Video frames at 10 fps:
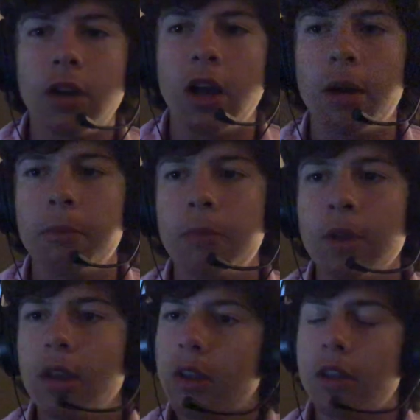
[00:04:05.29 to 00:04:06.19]
Kind
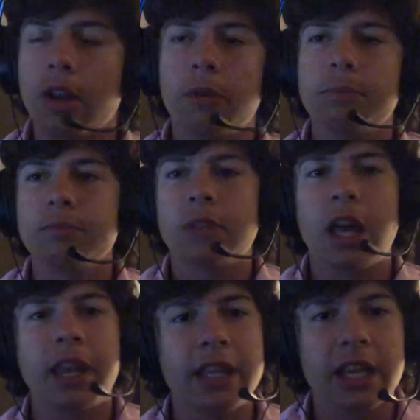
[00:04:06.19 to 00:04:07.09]

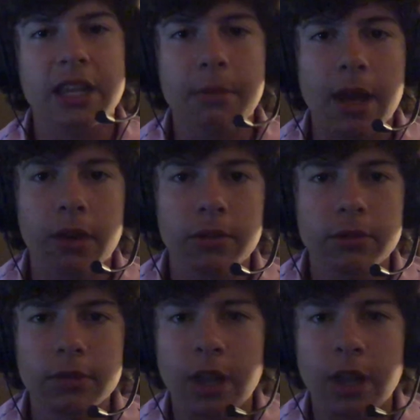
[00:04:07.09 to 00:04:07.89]
of kicked him out.